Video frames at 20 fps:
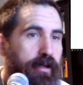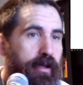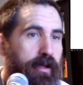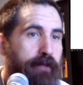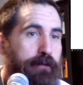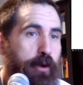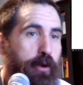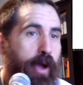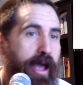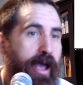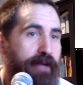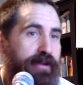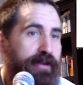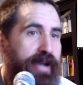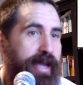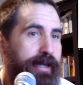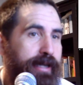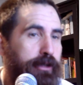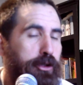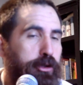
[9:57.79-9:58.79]
If you haven't
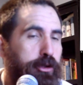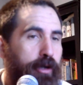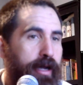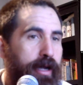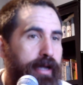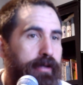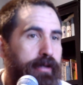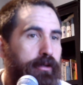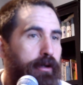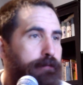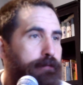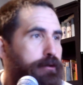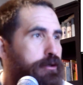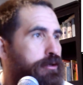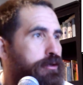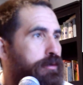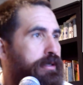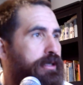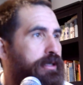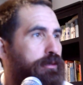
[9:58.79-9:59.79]
had a trial, if you're
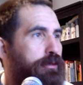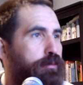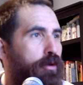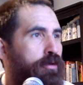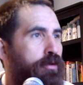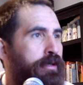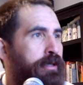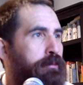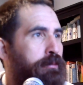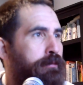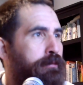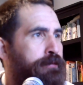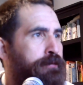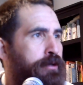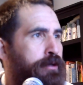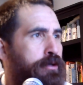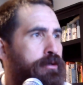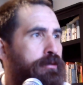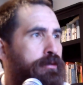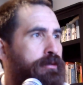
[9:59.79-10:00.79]
doing these rolling
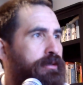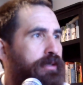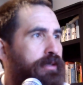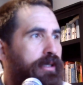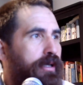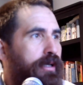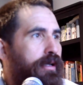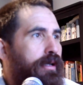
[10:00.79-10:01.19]
reviews,